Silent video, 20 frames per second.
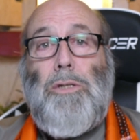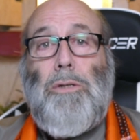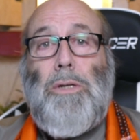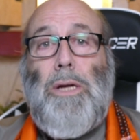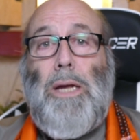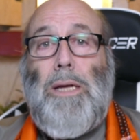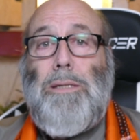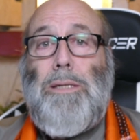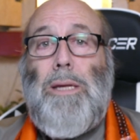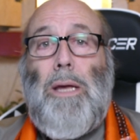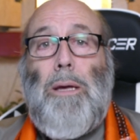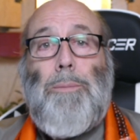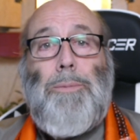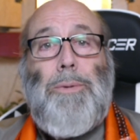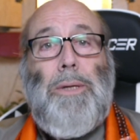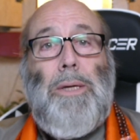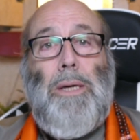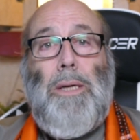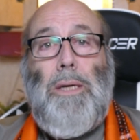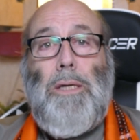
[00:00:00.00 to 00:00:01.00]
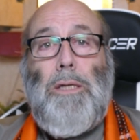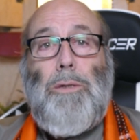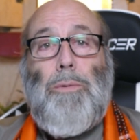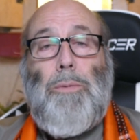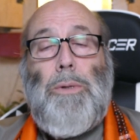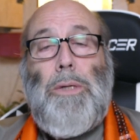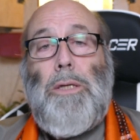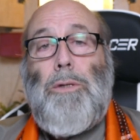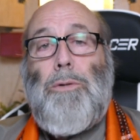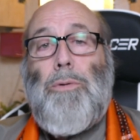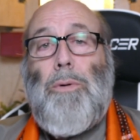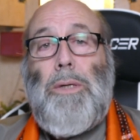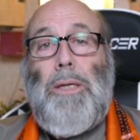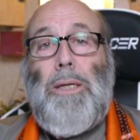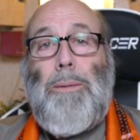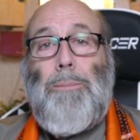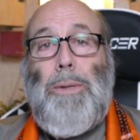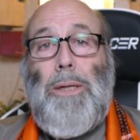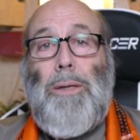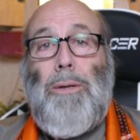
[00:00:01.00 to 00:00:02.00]
You guys helped 2020
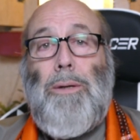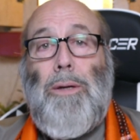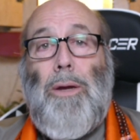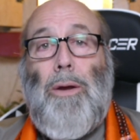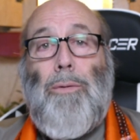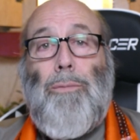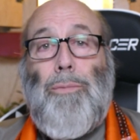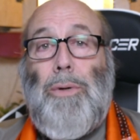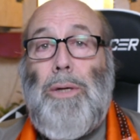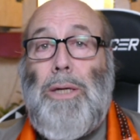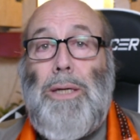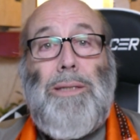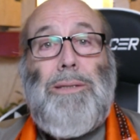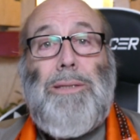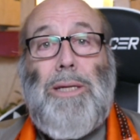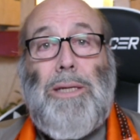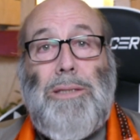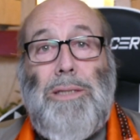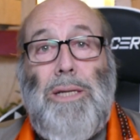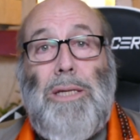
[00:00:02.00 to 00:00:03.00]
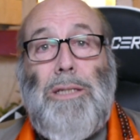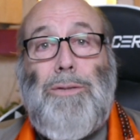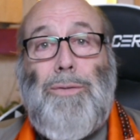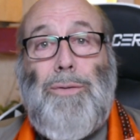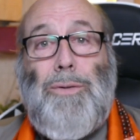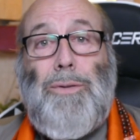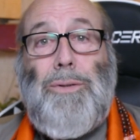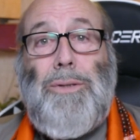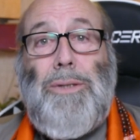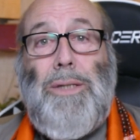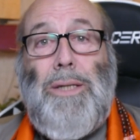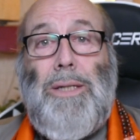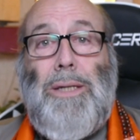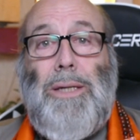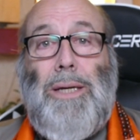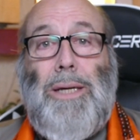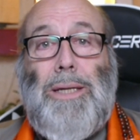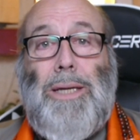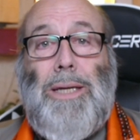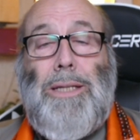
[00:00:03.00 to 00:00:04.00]
be really successful
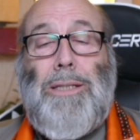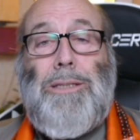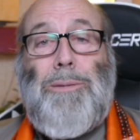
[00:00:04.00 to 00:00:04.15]
against